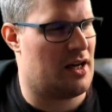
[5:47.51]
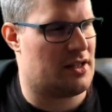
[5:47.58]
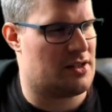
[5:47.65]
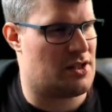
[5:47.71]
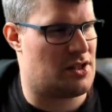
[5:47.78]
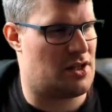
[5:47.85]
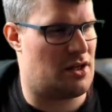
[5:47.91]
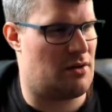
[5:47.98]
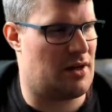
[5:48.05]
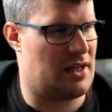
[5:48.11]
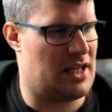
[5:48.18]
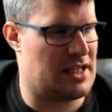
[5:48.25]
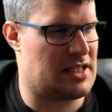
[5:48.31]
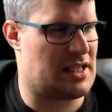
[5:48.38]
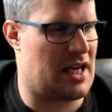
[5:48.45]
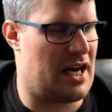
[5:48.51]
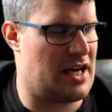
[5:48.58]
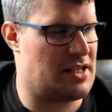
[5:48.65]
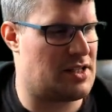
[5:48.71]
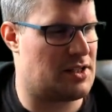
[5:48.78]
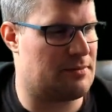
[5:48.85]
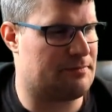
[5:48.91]
So in this
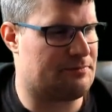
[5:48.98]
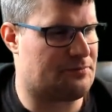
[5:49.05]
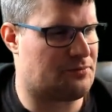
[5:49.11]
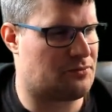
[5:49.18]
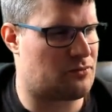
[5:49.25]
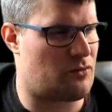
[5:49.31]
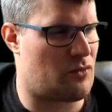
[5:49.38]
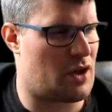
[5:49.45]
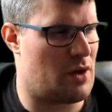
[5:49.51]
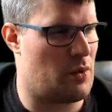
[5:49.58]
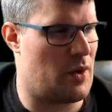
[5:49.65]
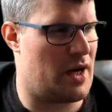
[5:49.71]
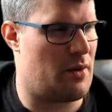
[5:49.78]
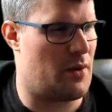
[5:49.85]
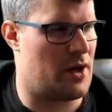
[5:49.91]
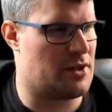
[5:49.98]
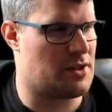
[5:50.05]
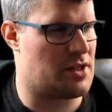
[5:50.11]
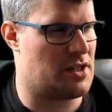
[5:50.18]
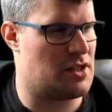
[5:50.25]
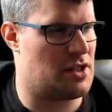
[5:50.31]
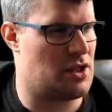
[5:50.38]
case, we
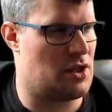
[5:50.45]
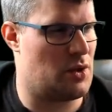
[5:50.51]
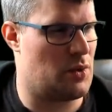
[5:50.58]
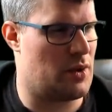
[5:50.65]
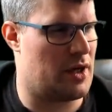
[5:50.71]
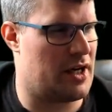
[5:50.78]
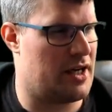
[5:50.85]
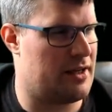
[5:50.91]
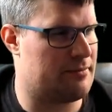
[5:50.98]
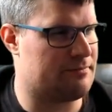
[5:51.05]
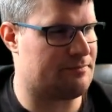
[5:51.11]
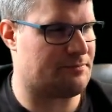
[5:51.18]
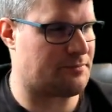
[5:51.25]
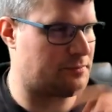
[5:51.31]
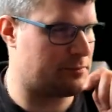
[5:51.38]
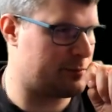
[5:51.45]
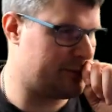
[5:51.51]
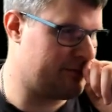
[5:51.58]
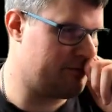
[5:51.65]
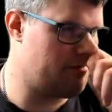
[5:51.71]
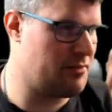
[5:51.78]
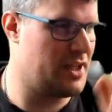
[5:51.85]
wanted to uh,
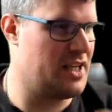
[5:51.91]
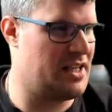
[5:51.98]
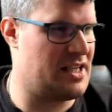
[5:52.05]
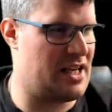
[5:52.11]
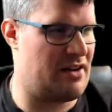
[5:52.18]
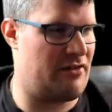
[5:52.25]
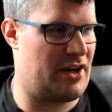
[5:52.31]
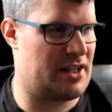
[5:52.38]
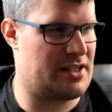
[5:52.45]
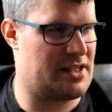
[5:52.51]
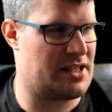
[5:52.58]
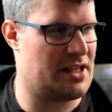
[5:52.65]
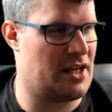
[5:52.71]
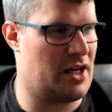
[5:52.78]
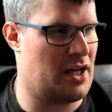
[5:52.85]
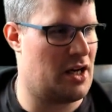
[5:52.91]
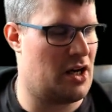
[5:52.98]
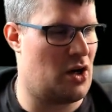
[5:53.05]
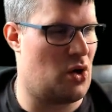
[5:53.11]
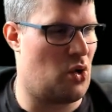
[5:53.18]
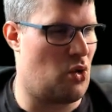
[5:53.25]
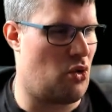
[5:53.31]
give it
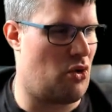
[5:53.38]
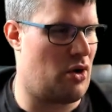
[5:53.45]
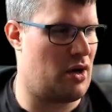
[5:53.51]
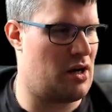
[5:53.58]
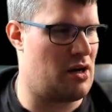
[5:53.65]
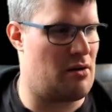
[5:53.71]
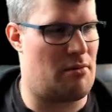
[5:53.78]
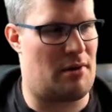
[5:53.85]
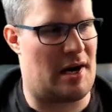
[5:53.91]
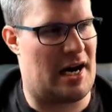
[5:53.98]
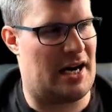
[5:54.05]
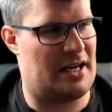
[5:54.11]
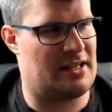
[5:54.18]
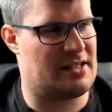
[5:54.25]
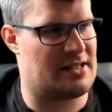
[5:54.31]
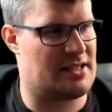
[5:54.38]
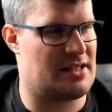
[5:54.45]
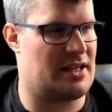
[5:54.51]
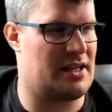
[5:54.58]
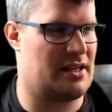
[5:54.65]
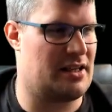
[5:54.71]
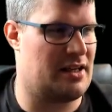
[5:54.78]
all
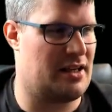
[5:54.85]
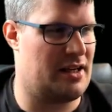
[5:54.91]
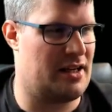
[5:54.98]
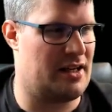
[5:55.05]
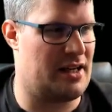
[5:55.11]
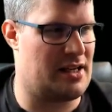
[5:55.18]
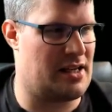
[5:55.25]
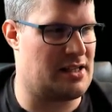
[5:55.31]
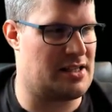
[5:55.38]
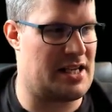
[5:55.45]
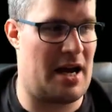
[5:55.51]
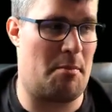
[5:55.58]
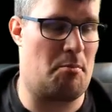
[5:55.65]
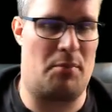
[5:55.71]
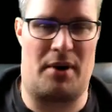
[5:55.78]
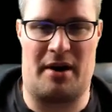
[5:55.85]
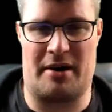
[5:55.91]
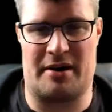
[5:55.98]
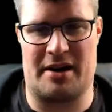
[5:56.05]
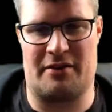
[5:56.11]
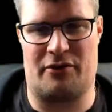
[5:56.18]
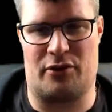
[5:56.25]
right uh, and
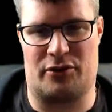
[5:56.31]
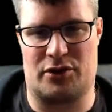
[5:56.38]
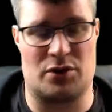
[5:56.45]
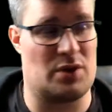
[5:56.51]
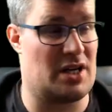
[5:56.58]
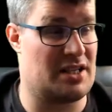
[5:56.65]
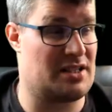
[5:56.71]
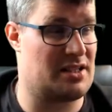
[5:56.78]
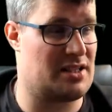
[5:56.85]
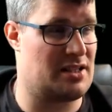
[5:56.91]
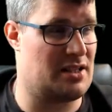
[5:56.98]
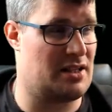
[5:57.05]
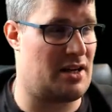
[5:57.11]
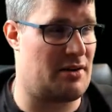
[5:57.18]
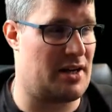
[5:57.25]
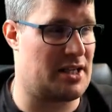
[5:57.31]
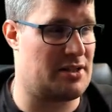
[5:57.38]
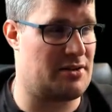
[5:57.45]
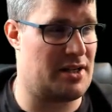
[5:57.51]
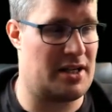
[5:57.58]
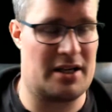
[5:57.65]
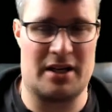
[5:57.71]
temporary to this
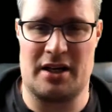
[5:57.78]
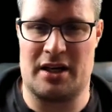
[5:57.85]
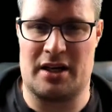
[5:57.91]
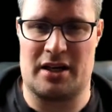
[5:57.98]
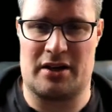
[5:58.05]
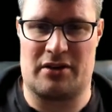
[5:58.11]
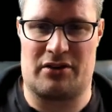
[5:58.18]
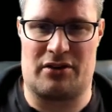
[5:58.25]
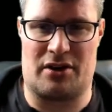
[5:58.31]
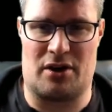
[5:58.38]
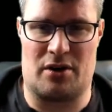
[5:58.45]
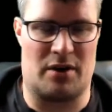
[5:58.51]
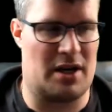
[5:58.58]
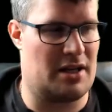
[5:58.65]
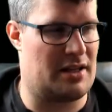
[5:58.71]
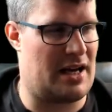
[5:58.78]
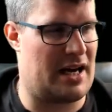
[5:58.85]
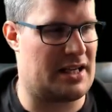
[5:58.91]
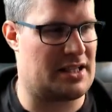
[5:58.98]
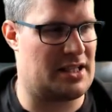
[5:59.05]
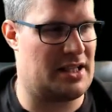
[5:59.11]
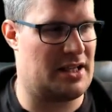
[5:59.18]
directory. So it
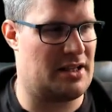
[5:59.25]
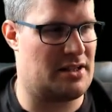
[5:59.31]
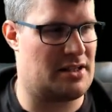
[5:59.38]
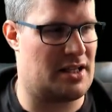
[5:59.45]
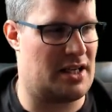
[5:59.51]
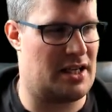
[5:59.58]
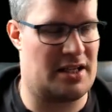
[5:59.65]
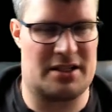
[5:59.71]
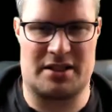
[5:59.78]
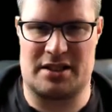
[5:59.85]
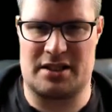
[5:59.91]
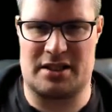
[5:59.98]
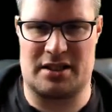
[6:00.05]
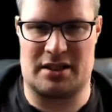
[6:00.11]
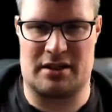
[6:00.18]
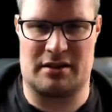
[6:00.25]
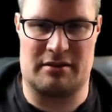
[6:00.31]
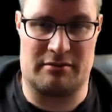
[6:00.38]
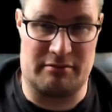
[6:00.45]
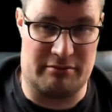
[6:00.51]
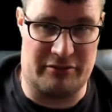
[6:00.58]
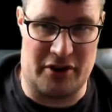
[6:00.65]
actually says
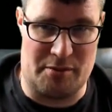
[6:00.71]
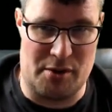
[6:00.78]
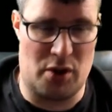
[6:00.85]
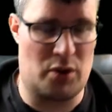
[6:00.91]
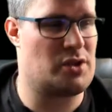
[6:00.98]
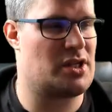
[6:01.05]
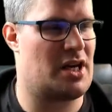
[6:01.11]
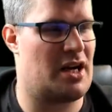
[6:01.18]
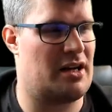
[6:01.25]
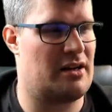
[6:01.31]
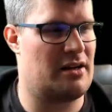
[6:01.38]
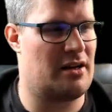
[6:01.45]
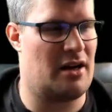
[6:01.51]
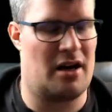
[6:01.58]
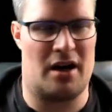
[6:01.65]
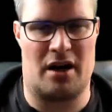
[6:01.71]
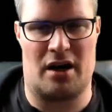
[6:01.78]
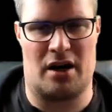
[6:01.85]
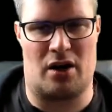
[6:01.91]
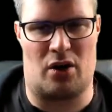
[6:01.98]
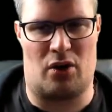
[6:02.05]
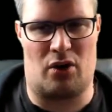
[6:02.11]
verbose again,
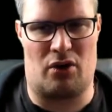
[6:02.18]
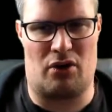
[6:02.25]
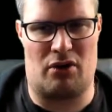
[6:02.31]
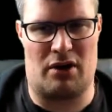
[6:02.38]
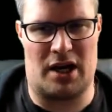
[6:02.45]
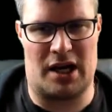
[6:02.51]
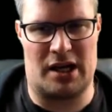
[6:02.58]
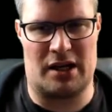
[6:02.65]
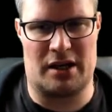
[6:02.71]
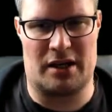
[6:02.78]
all